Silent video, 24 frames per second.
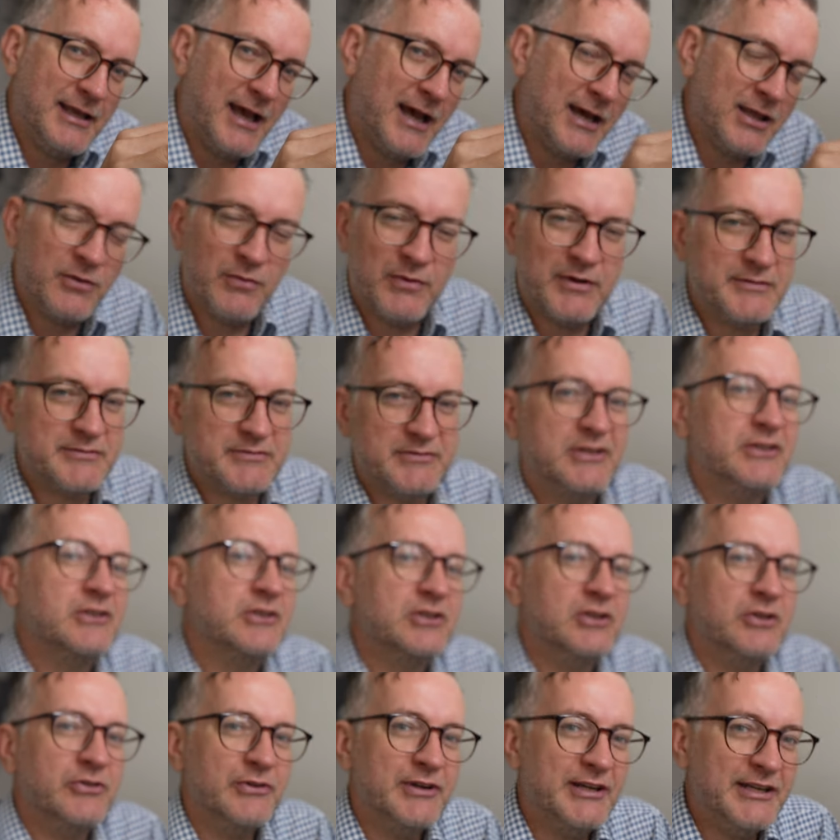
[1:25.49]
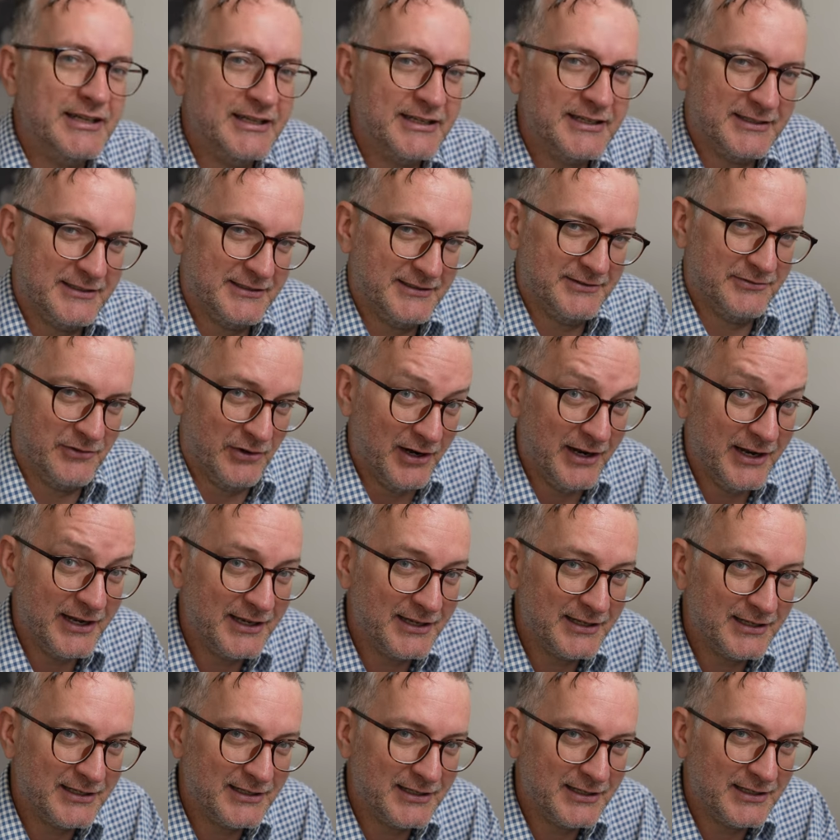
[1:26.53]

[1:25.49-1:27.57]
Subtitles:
otherwise we're not going to read it, right?